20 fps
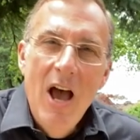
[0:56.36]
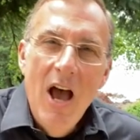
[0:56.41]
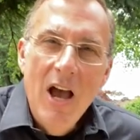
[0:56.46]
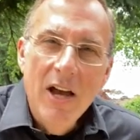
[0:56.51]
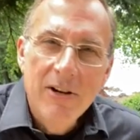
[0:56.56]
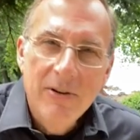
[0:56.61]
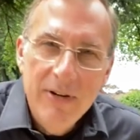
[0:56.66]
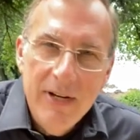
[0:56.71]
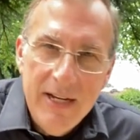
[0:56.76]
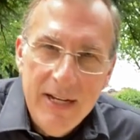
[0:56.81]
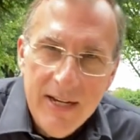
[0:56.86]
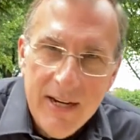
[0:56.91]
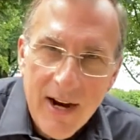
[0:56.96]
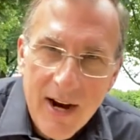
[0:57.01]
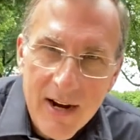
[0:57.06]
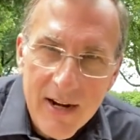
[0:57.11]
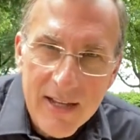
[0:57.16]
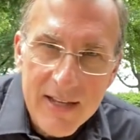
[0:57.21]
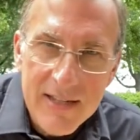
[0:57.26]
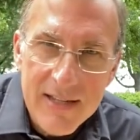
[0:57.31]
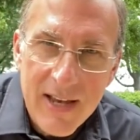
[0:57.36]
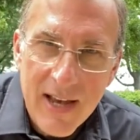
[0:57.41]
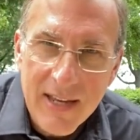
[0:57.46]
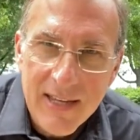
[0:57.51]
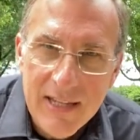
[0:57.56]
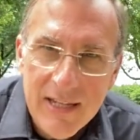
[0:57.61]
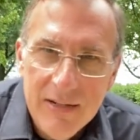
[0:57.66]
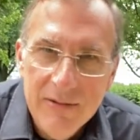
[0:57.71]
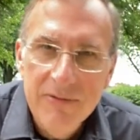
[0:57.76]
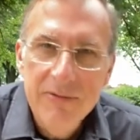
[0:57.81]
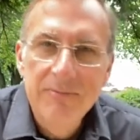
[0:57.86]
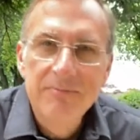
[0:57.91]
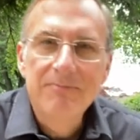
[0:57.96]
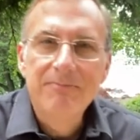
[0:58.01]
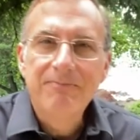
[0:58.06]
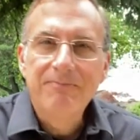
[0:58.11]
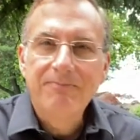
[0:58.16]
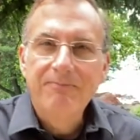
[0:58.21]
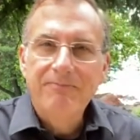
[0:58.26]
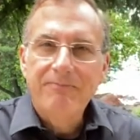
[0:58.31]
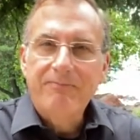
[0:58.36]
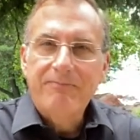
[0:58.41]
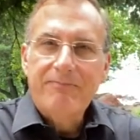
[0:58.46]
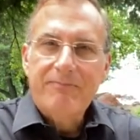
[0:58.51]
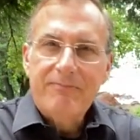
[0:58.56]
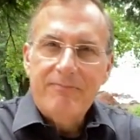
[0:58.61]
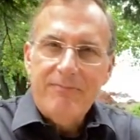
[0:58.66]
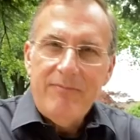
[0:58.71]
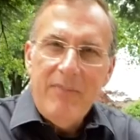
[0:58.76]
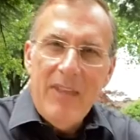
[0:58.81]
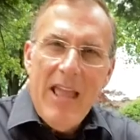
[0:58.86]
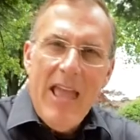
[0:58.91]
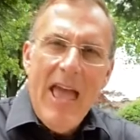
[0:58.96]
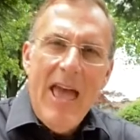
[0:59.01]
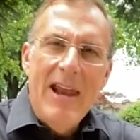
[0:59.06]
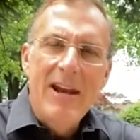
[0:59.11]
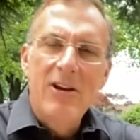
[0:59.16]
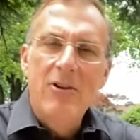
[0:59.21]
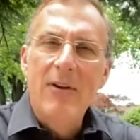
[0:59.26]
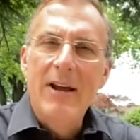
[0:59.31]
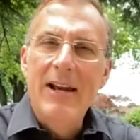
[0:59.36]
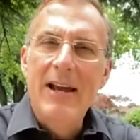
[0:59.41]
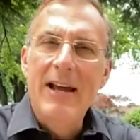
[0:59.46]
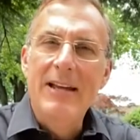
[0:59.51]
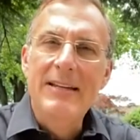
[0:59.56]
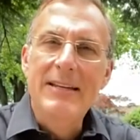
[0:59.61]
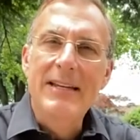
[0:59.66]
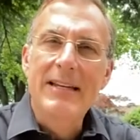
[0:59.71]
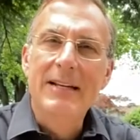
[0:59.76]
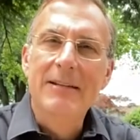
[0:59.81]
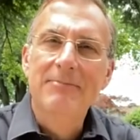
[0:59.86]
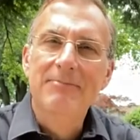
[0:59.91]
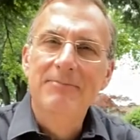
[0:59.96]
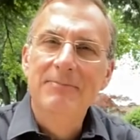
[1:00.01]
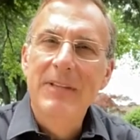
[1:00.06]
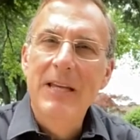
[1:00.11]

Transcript: A greeting card executive had a great idea.